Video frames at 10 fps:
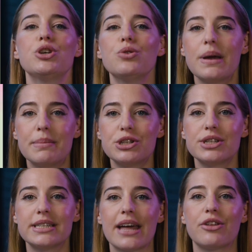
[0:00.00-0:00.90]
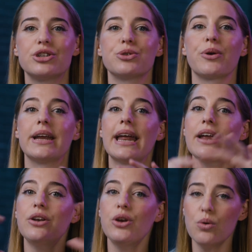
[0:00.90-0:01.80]
two images together to create
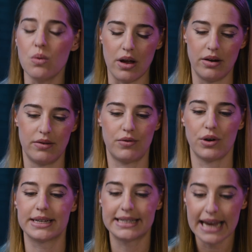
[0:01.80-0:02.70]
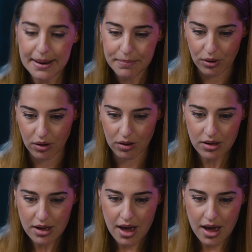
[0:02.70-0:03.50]
a new one. For example,